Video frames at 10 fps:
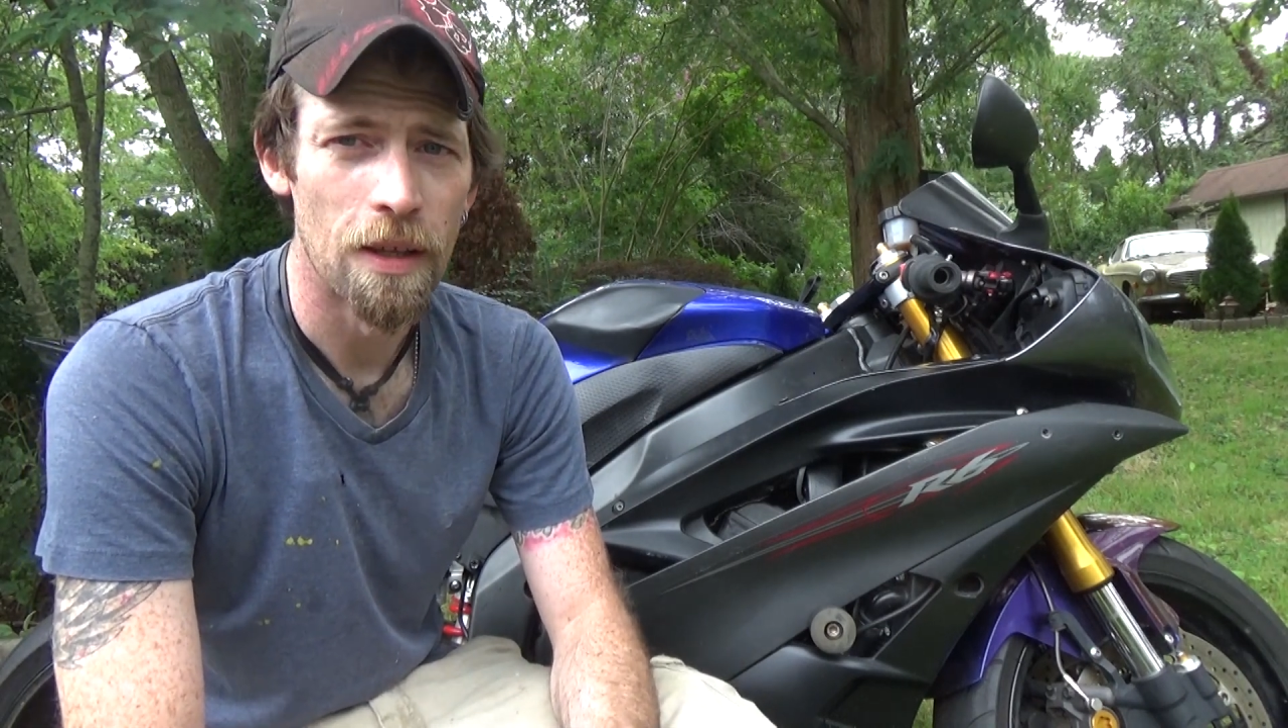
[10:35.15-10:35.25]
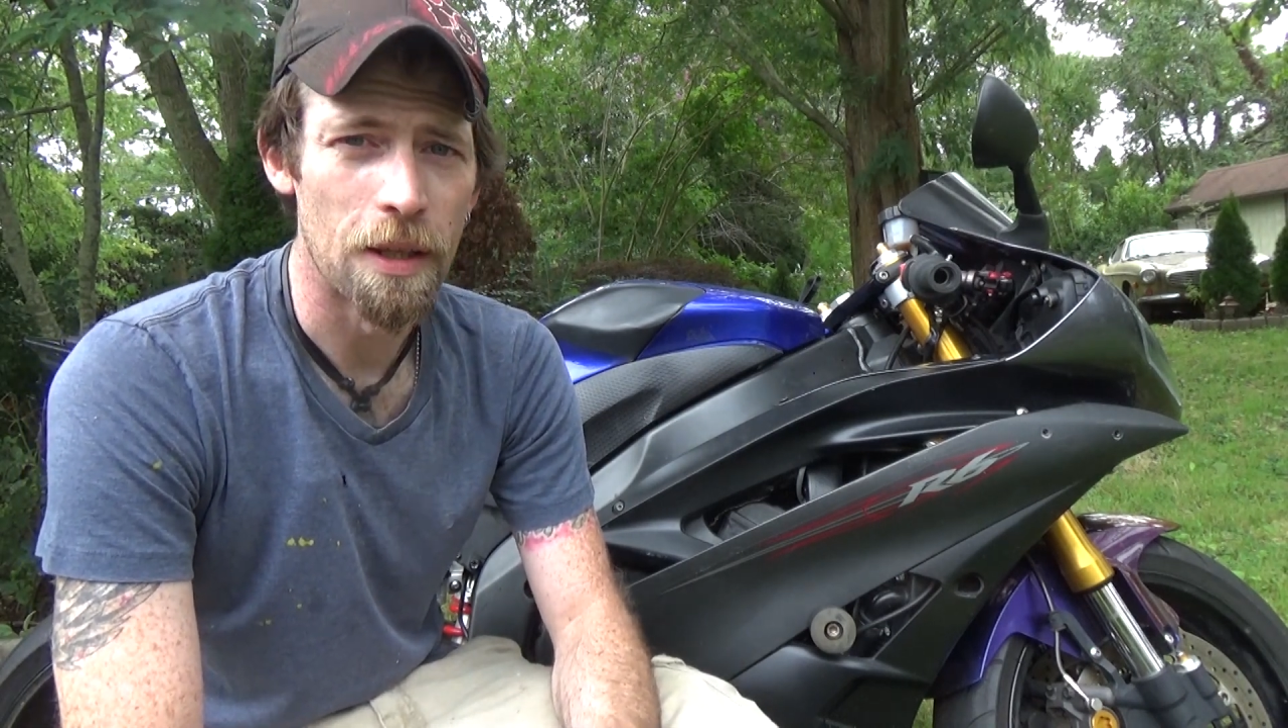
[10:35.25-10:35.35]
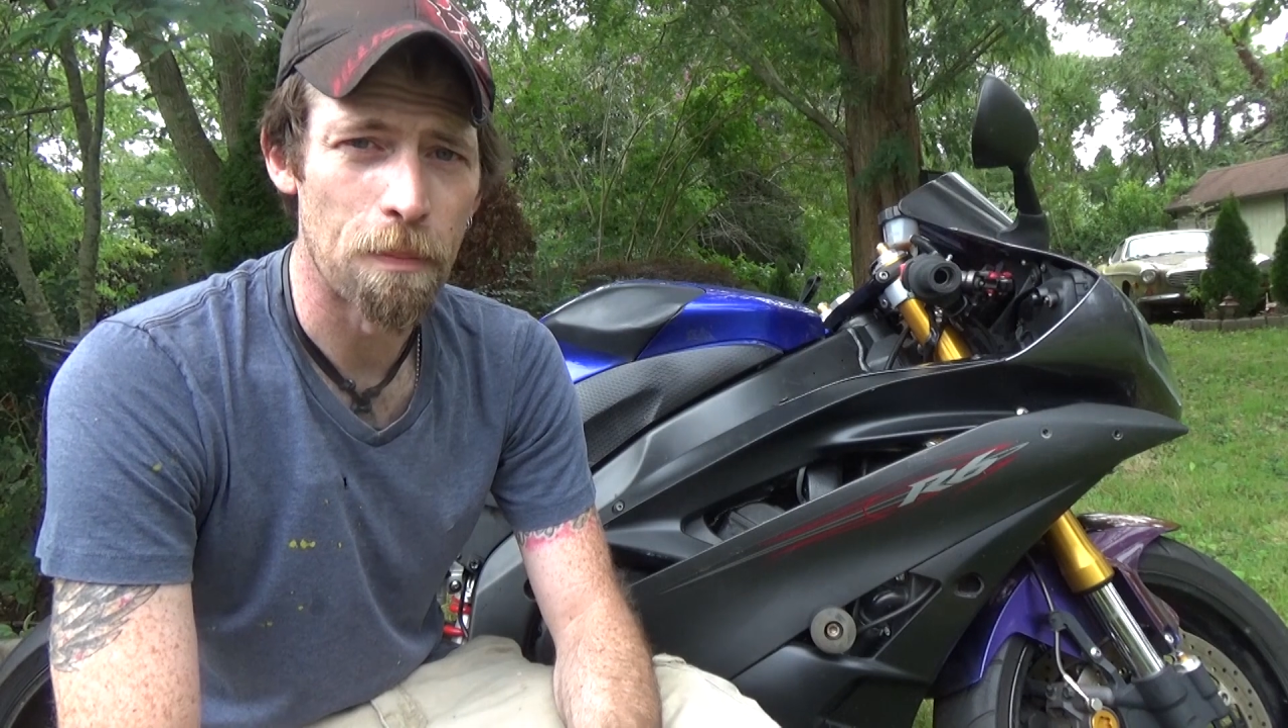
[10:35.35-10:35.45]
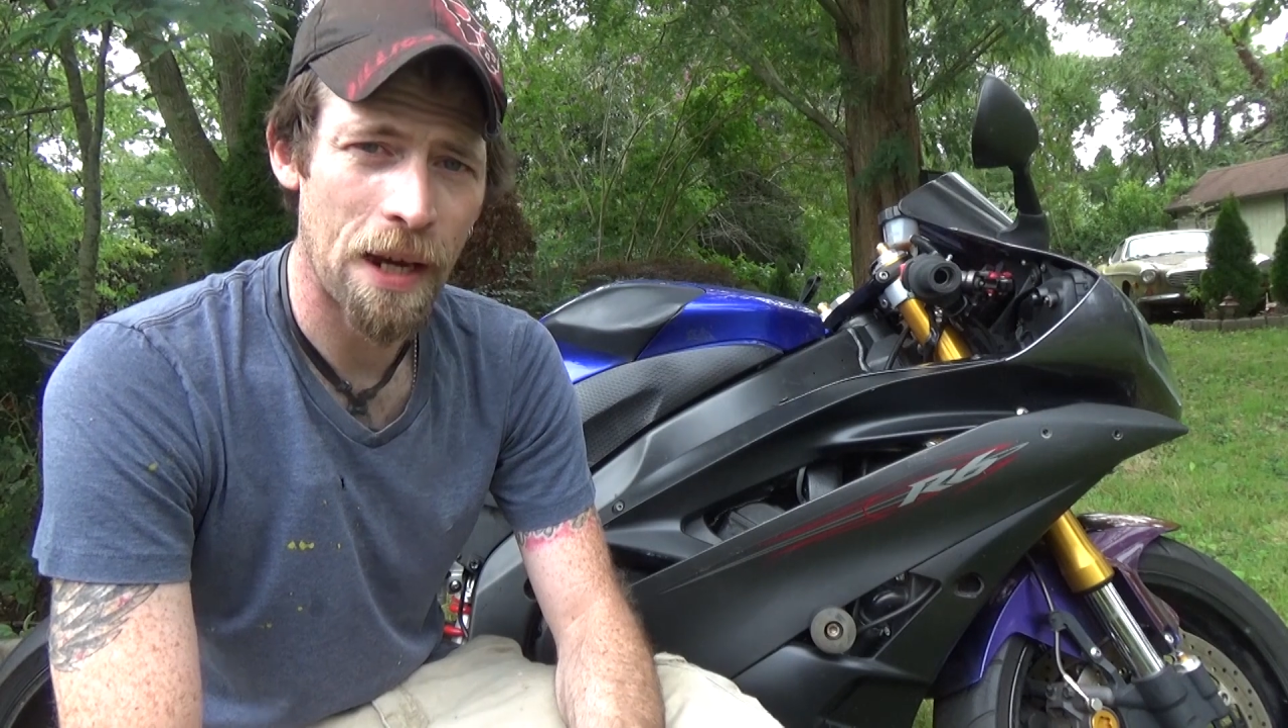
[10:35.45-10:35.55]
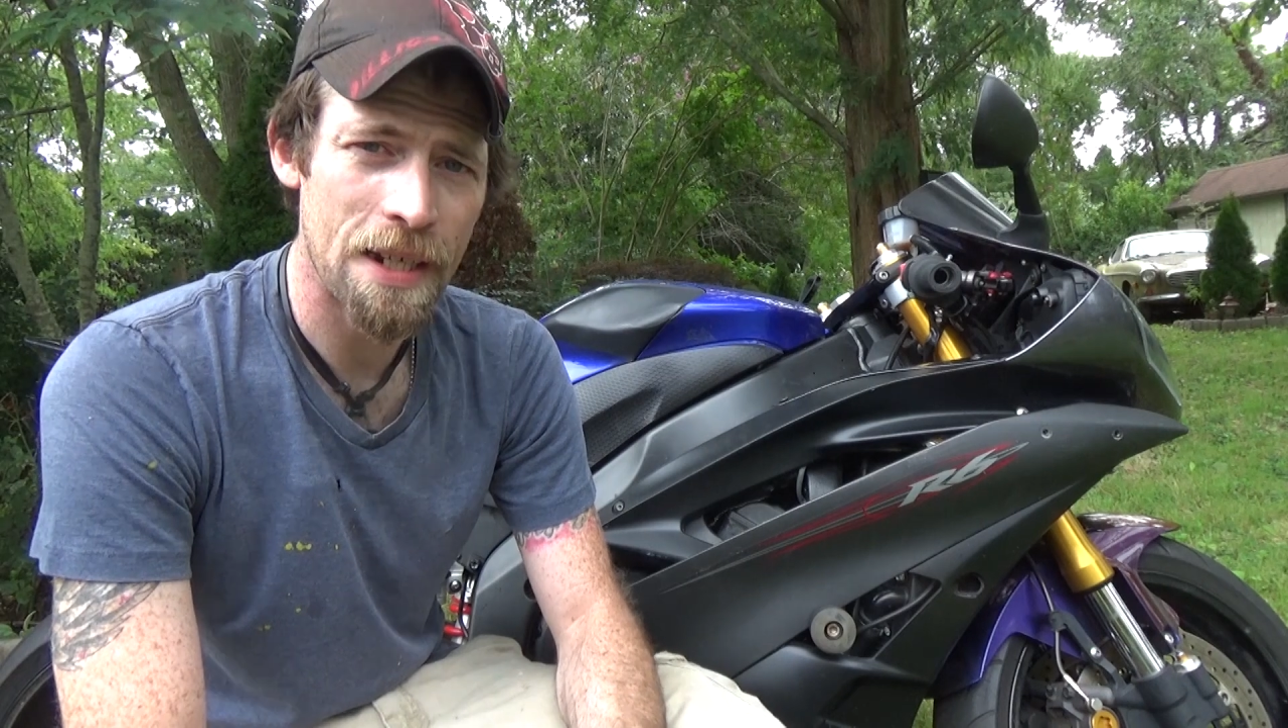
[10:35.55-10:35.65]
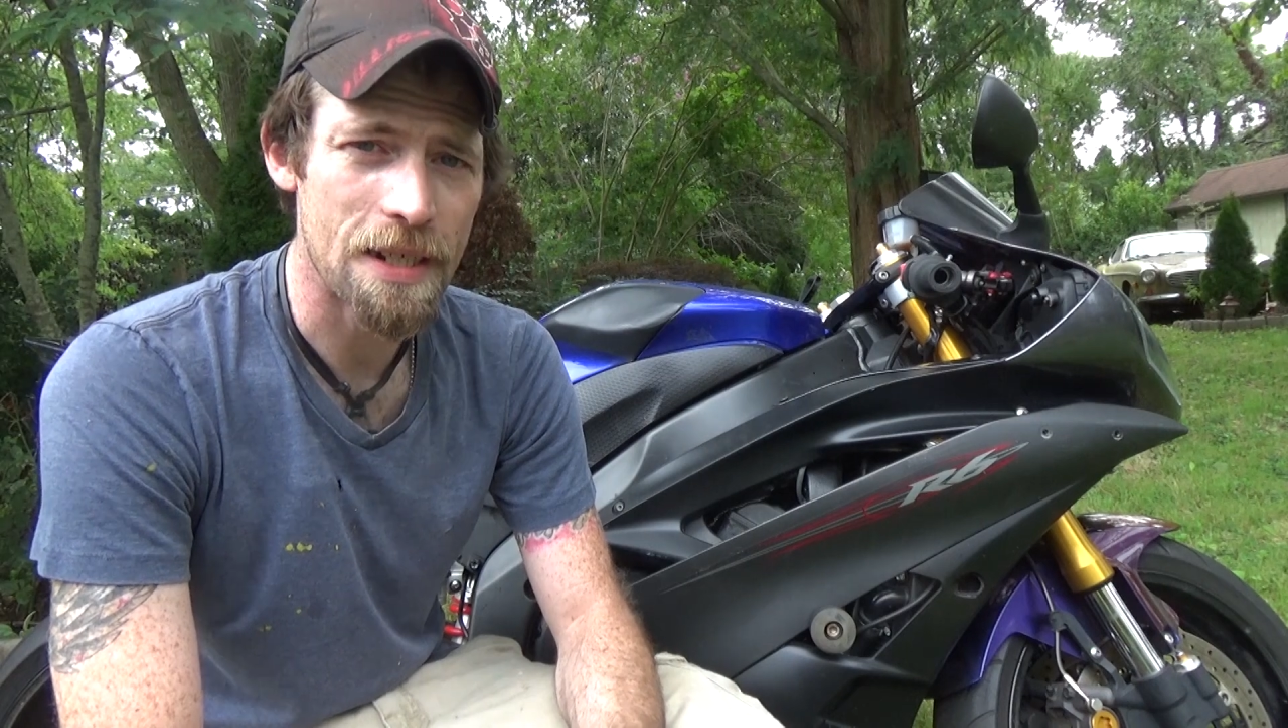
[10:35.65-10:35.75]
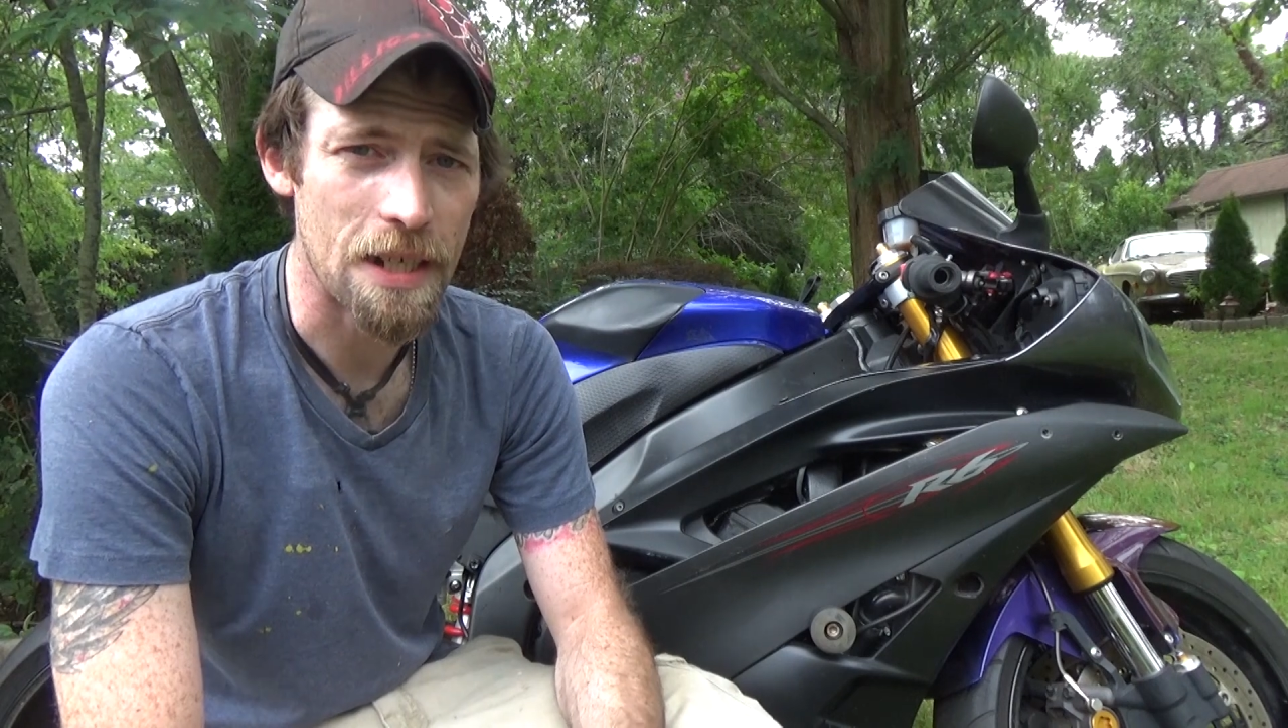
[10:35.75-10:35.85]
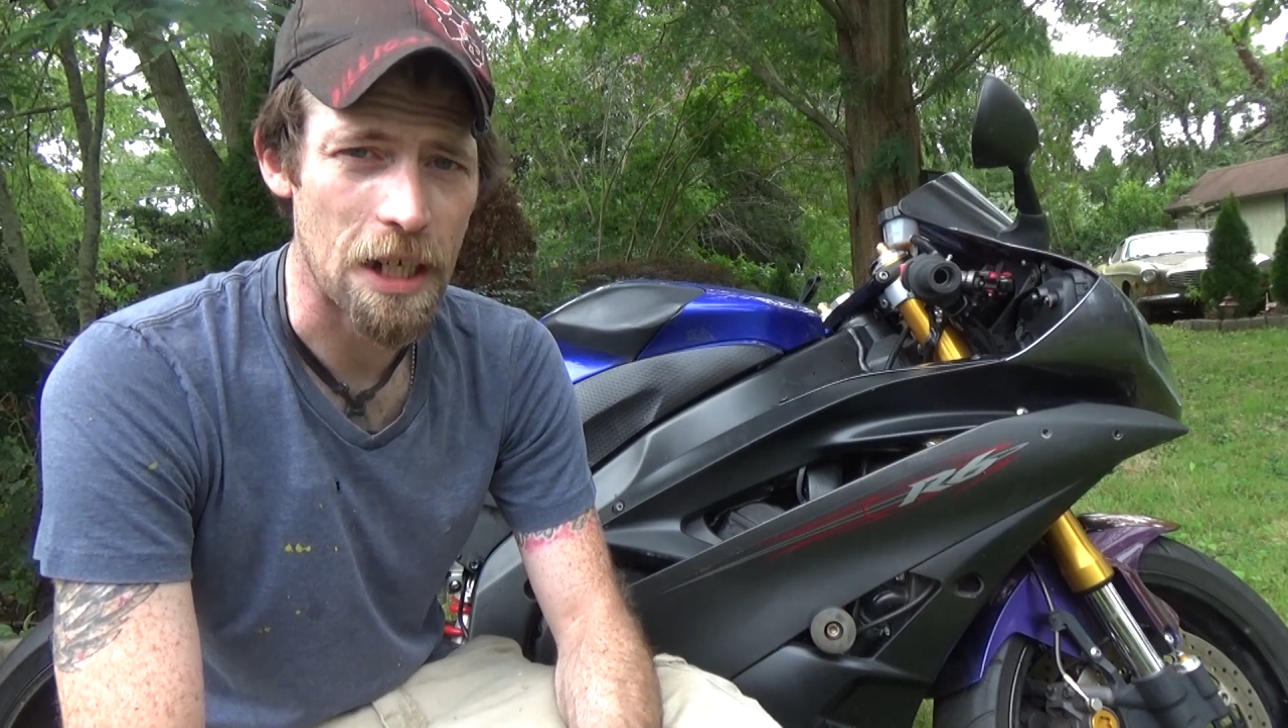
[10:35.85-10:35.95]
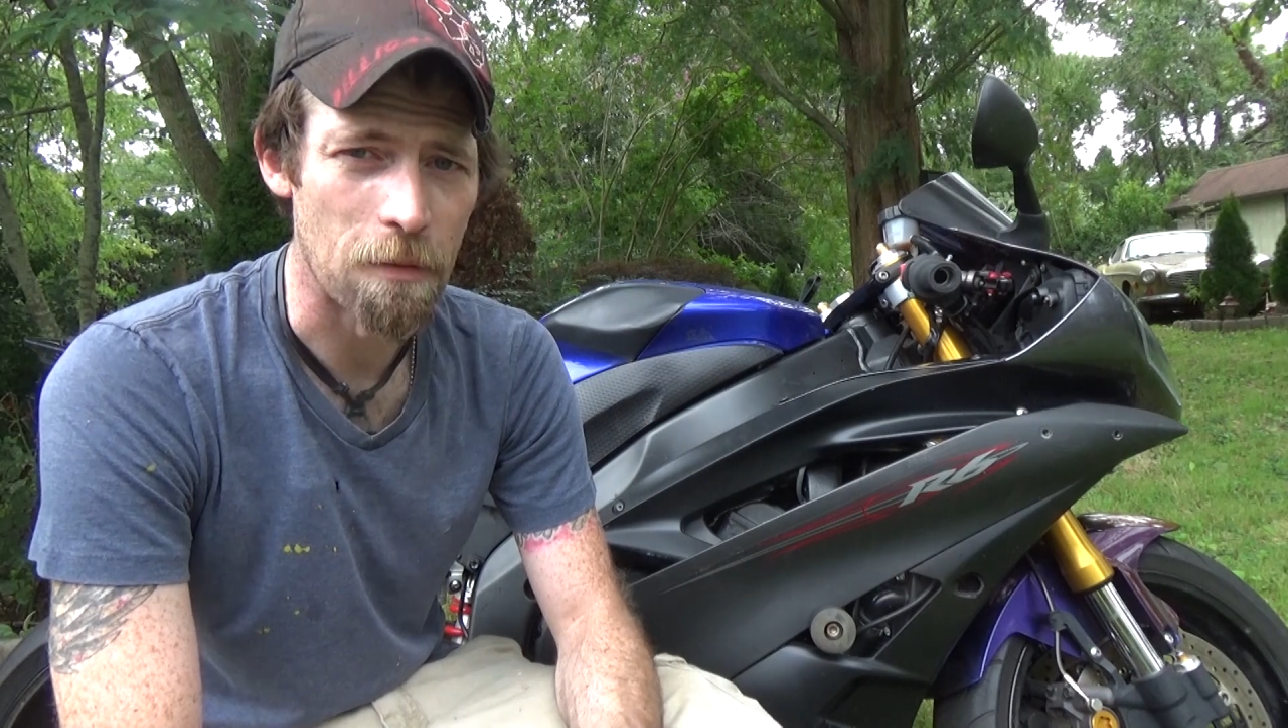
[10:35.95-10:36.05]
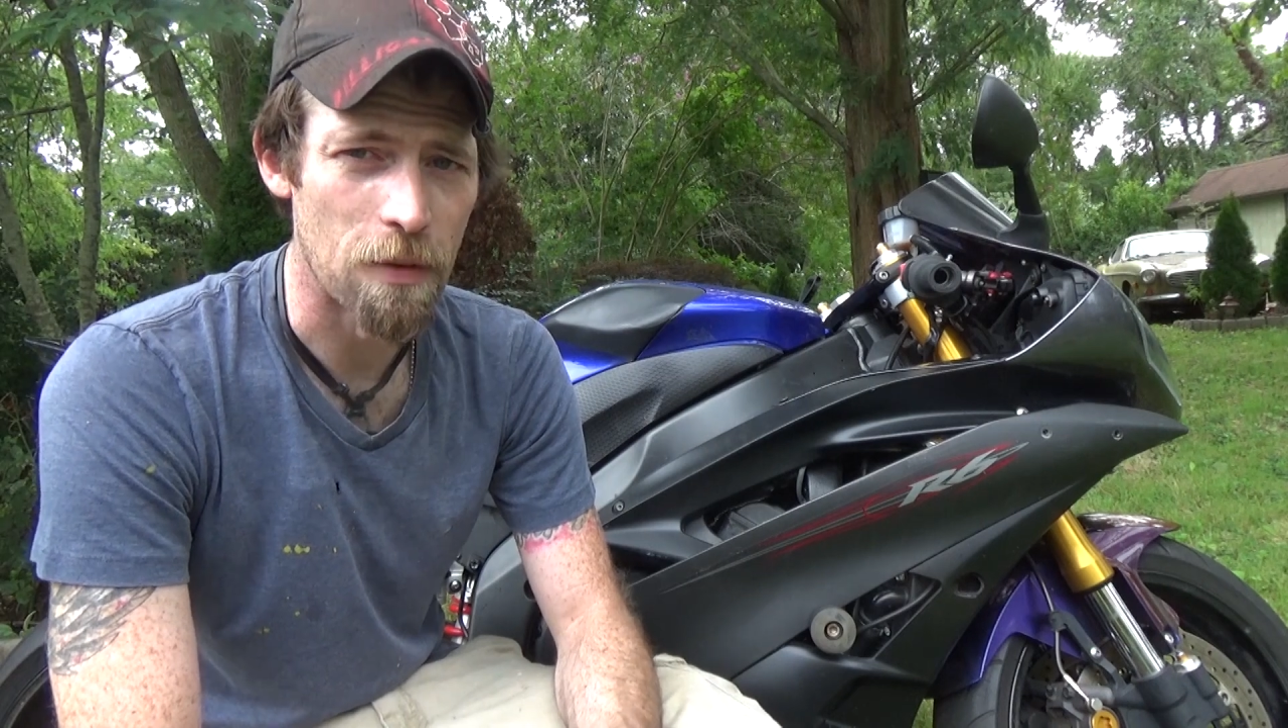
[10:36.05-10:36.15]
that the paint
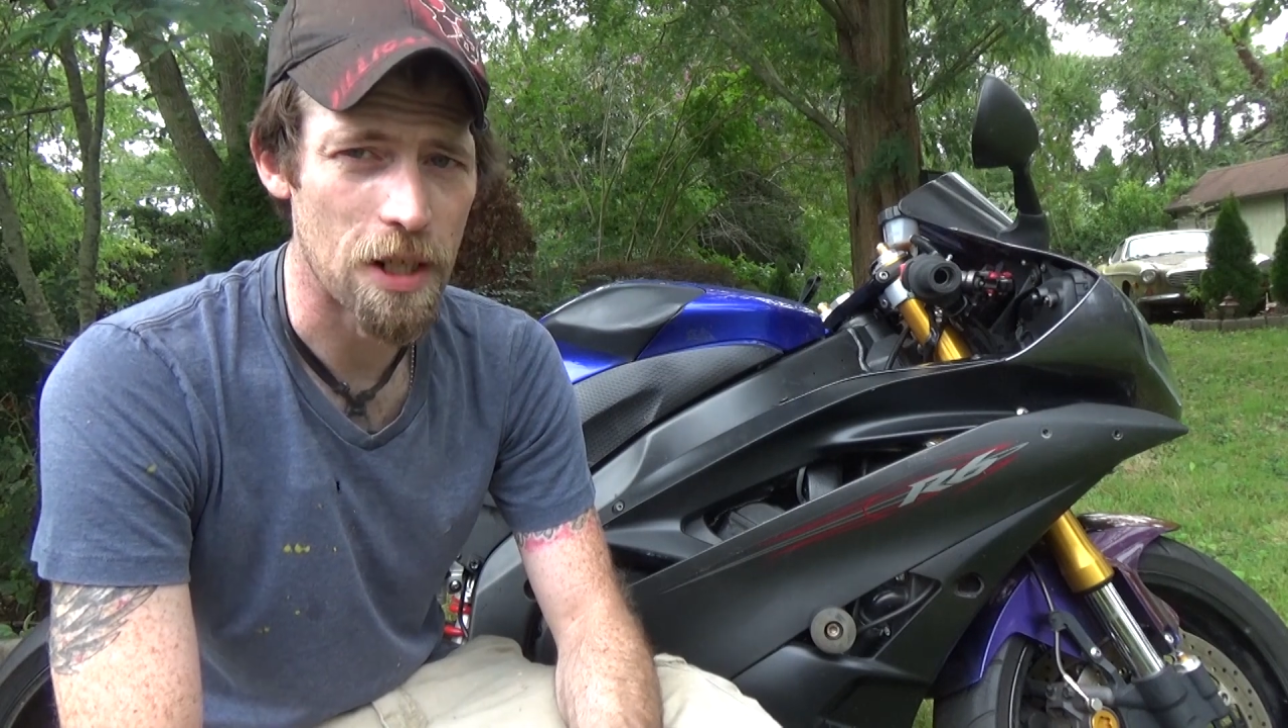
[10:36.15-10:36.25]
scheme